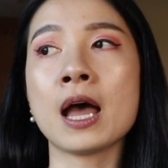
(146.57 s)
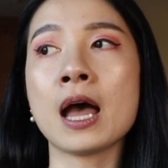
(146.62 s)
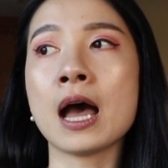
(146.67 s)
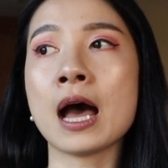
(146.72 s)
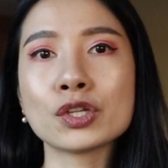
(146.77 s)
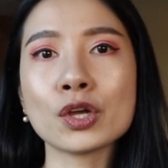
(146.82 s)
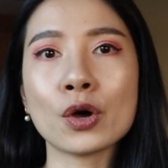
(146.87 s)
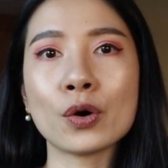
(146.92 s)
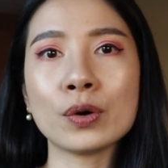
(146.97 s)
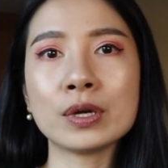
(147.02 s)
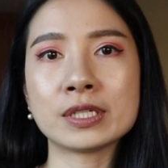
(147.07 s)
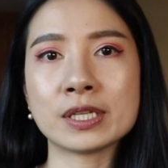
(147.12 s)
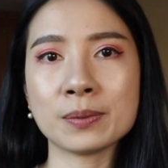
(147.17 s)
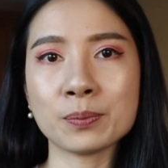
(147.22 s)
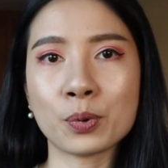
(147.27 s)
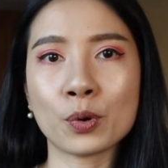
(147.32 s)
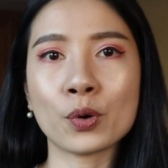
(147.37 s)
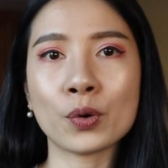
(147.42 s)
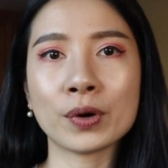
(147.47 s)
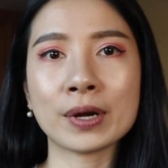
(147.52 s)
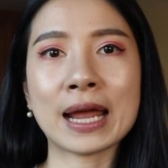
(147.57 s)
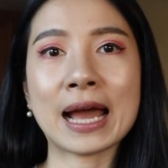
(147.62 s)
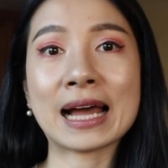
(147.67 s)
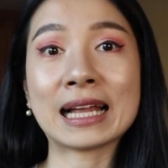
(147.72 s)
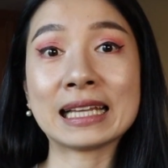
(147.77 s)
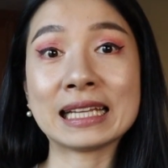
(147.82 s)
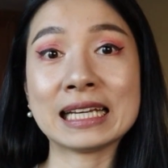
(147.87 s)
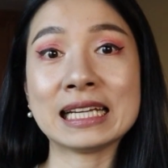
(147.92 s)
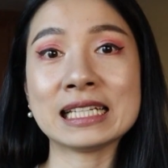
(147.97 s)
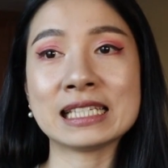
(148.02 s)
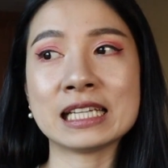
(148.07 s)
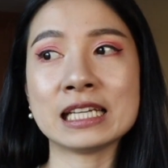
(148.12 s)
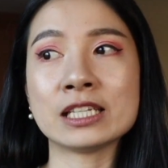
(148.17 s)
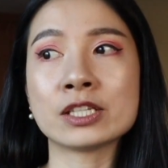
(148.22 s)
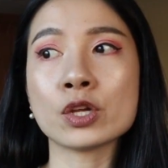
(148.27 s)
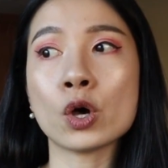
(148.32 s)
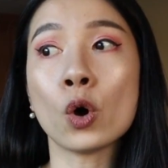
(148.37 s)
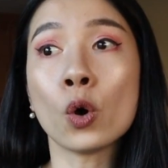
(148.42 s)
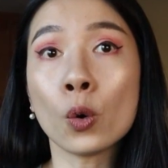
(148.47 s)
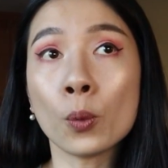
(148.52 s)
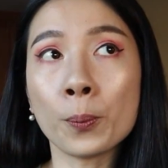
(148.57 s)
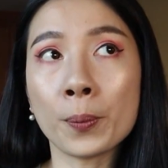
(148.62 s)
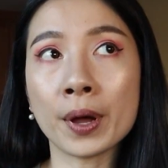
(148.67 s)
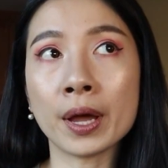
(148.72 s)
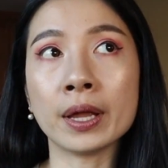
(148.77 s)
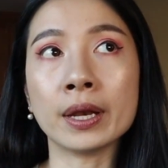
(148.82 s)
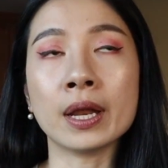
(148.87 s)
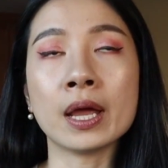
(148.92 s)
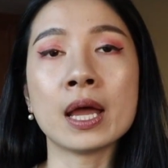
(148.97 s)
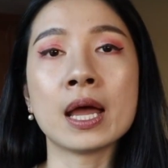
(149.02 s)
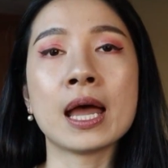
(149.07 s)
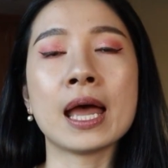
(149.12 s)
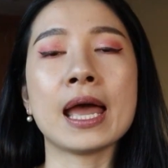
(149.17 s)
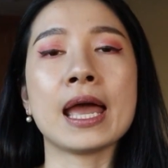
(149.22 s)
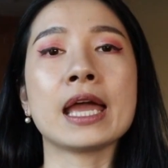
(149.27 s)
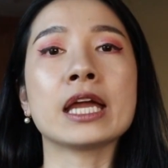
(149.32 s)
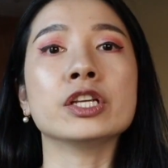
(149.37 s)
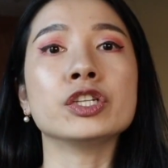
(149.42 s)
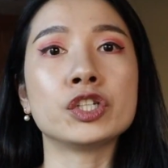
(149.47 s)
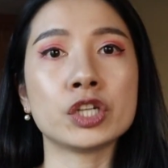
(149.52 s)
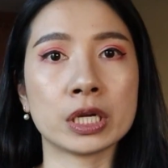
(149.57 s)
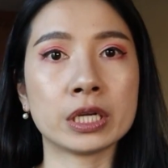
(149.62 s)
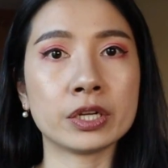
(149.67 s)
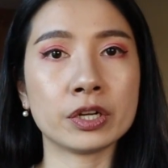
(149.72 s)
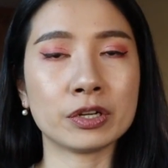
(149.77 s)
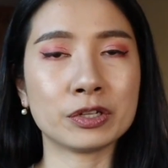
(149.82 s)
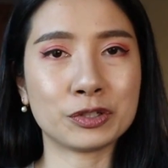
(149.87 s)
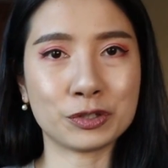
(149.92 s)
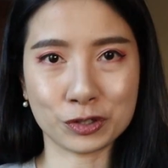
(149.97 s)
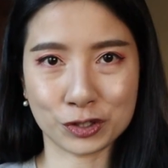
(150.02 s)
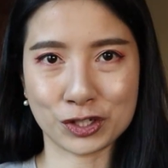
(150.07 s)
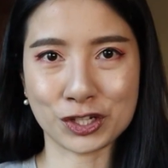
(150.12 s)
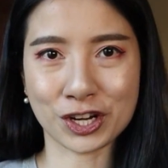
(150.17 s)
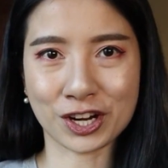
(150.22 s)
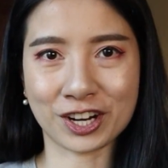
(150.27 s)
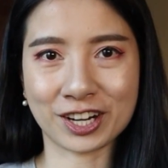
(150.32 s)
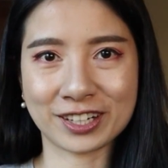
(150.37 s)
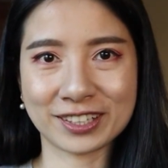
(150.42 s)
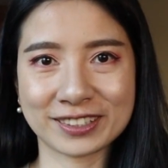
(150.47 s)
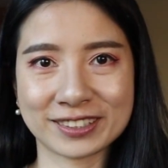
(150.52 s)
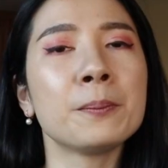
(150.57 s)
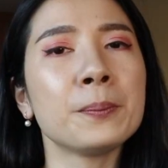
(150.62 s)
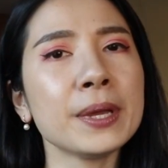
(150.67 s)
So it's important at least he's open and genuine to share.